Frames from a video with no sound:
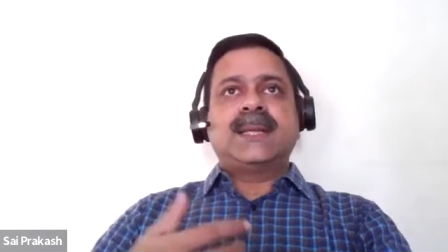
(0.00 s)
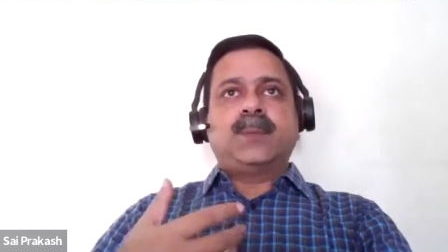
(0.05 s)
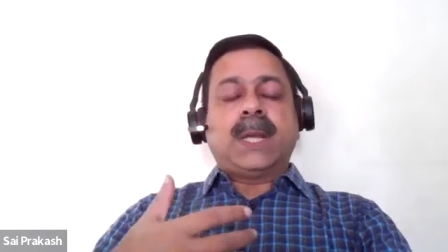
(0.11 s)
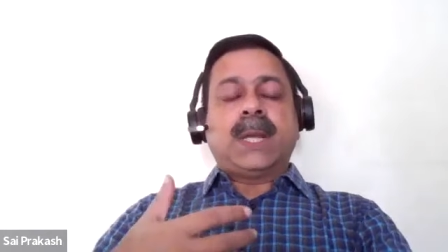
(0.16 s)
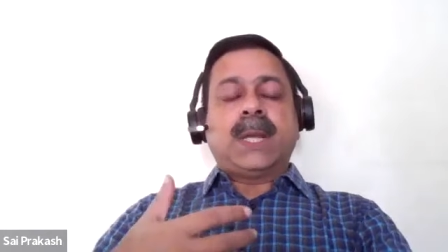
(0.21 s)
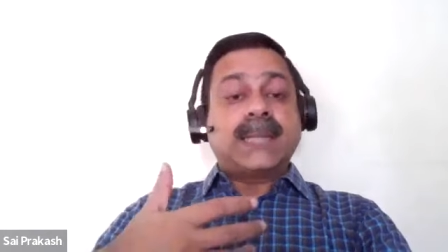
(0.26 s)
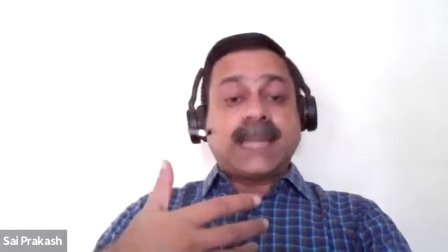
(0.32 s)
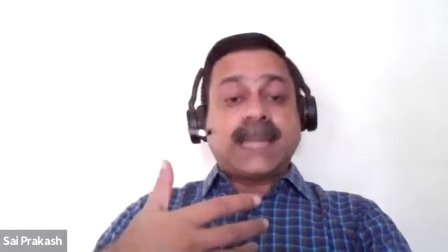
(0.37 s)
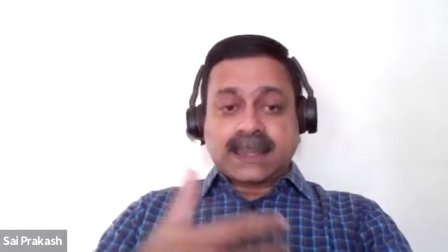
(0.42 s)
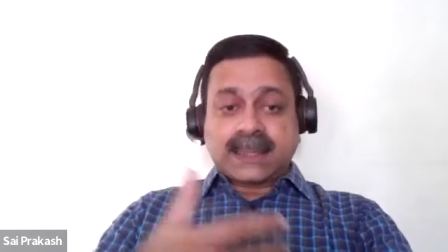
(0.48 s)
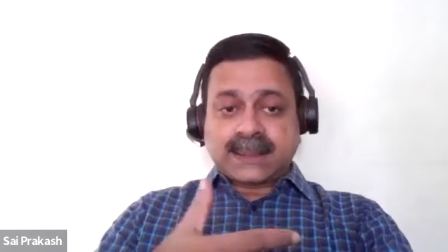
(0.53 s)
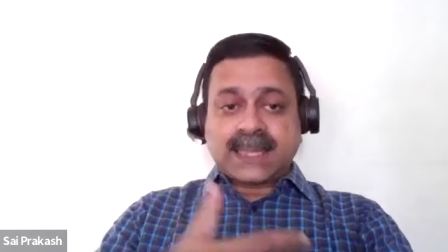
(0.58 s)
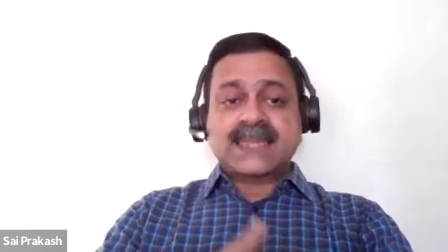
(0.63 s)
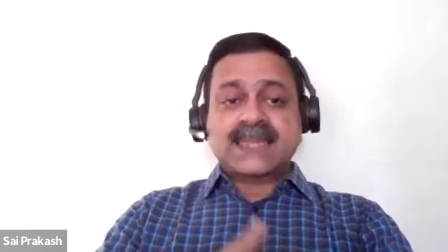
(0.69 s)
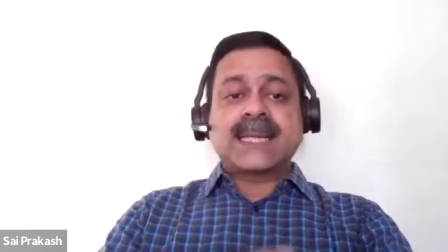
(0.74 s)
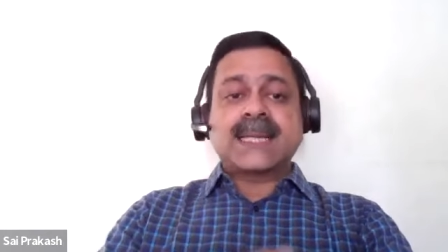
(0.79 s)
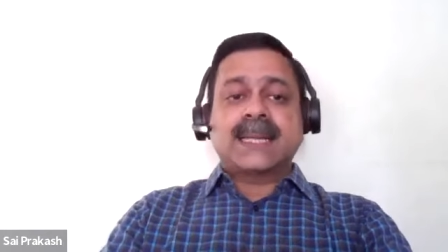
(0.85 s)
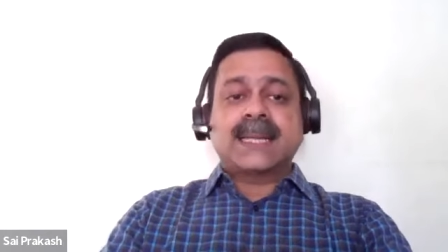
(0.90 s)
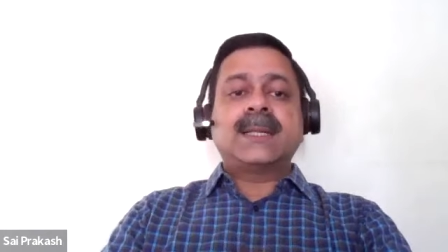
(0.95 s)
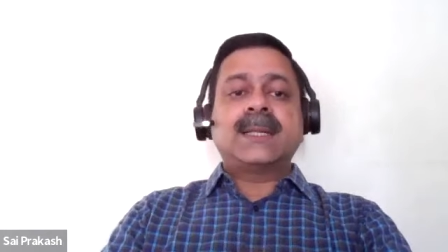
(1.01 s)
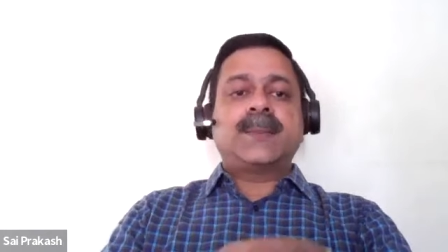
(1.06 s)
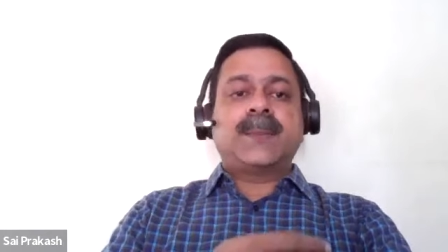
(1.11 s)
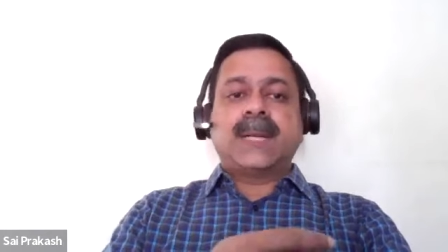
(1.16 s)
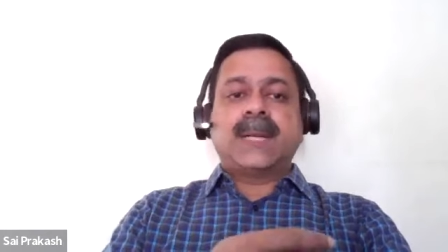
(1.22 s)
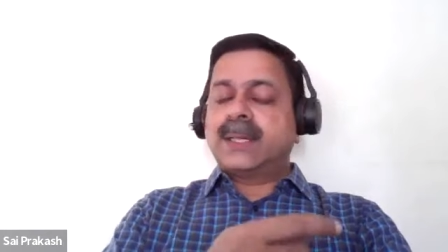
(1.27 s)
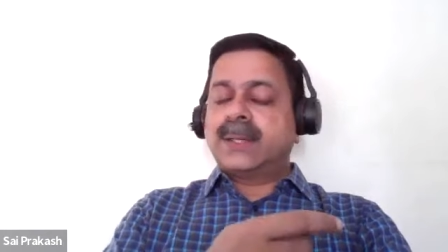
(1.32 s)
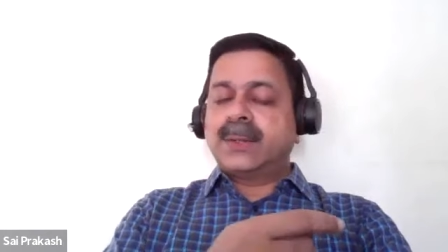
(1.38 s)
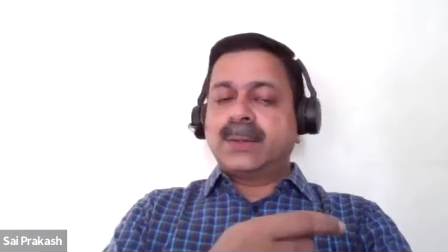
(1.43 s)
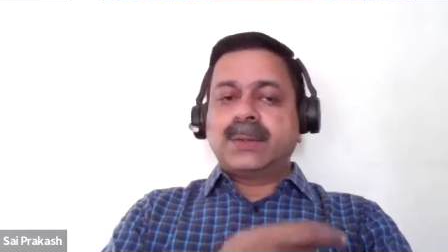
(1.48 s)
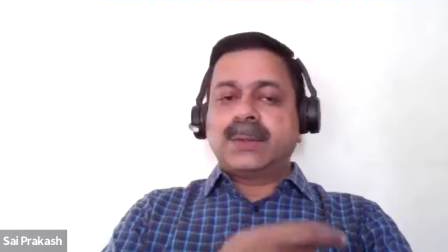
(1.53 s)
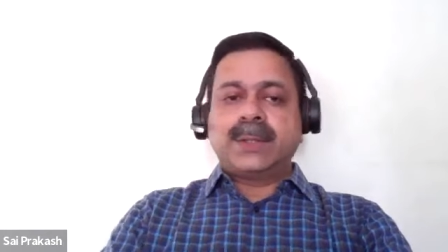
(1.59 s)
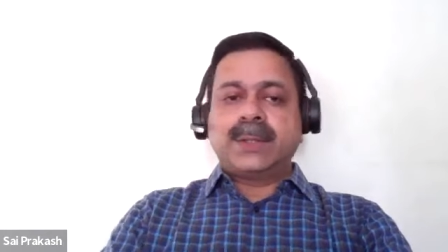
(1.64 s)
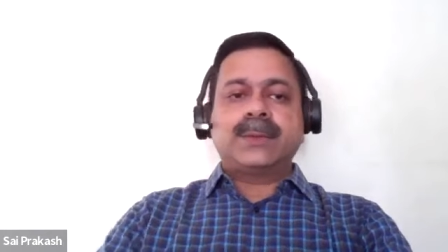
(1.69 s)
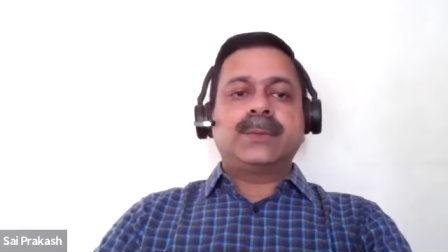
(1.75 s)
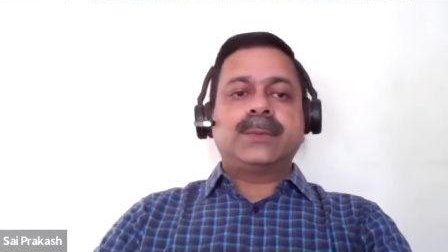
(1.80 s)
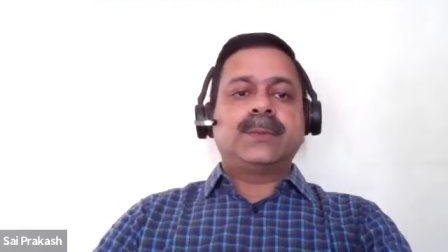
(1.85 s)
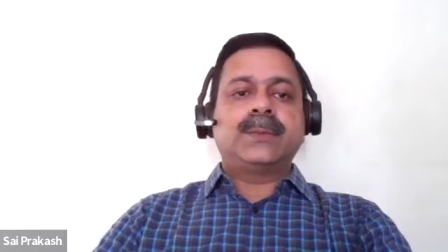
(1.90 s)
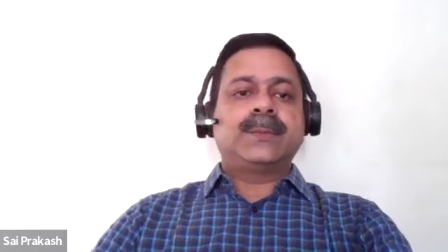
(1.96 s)
Uh, the, uh, the, that's another part you,
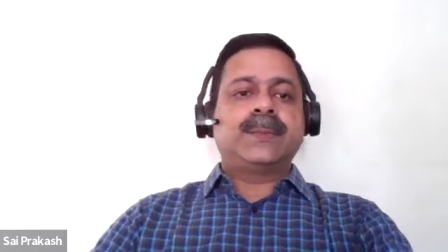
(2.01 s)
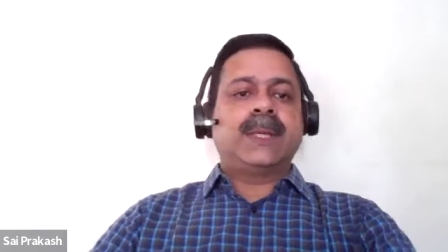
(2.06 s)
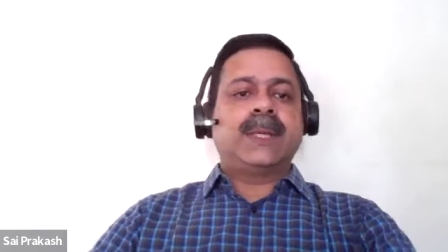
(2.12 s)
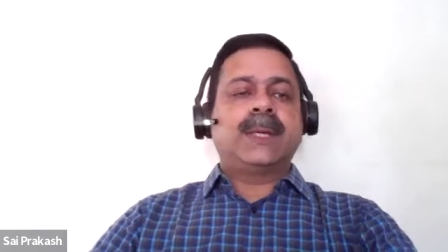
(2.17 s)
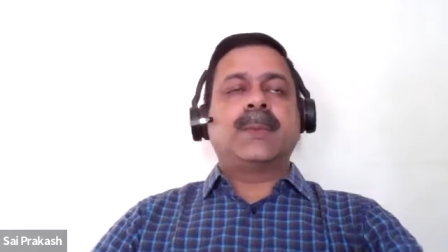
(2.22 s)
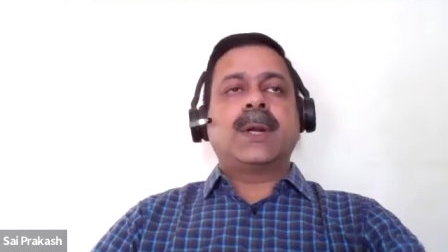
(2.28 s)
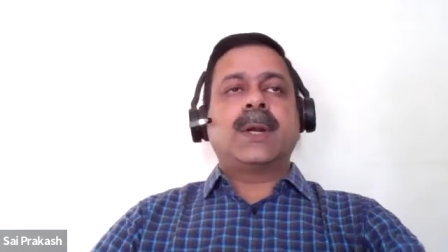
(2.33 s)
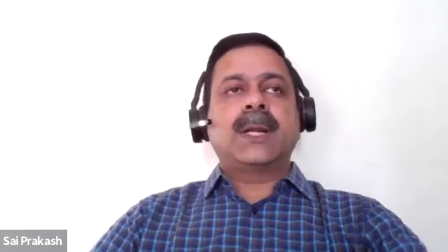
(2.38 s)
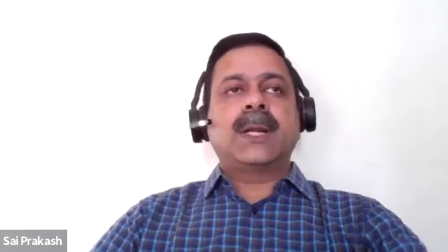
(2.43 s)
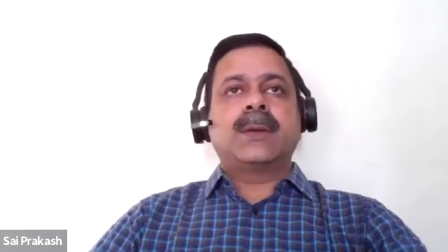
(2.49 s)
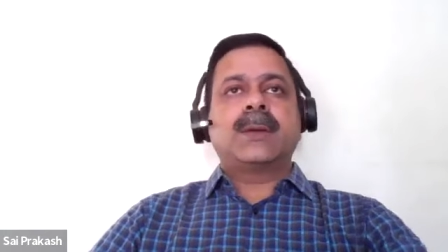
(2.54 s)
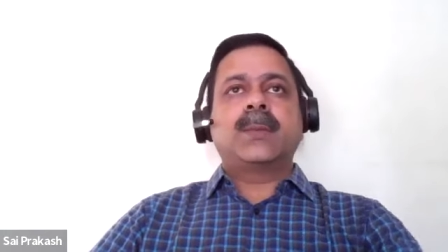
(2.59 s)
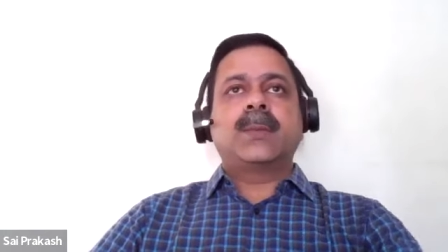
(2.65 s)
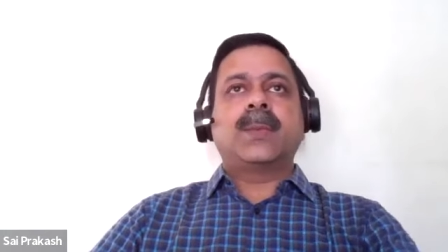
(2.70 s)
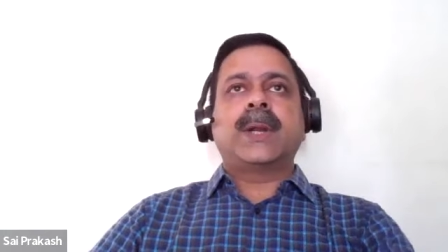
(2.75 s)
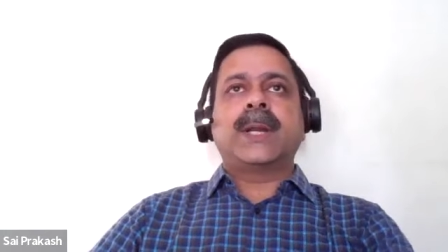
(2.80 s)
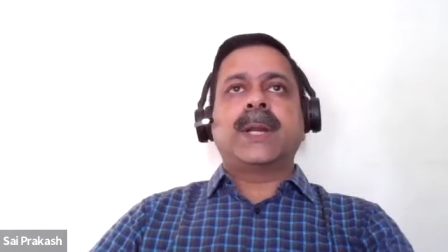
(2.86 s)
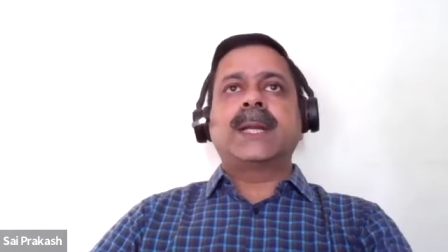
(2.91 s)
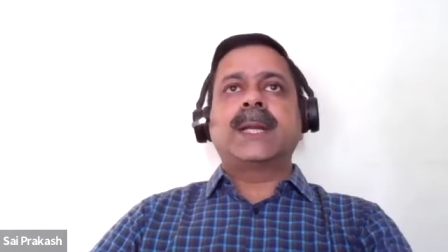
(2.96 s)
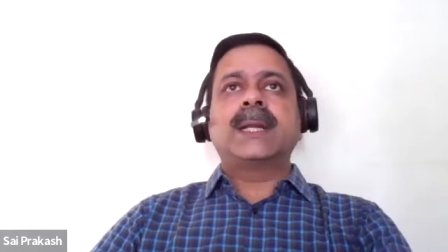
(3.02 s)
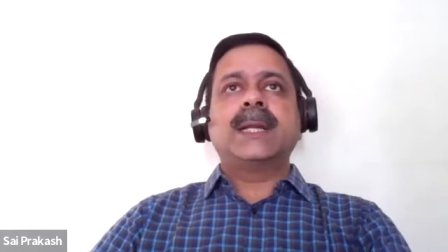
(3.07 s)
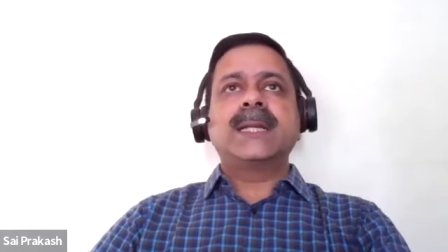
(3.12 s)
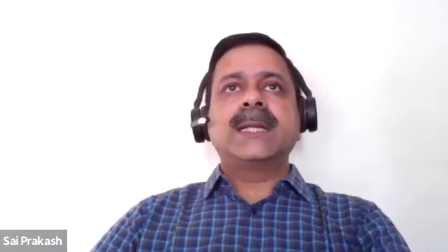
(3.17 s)
you uh, brought a good point.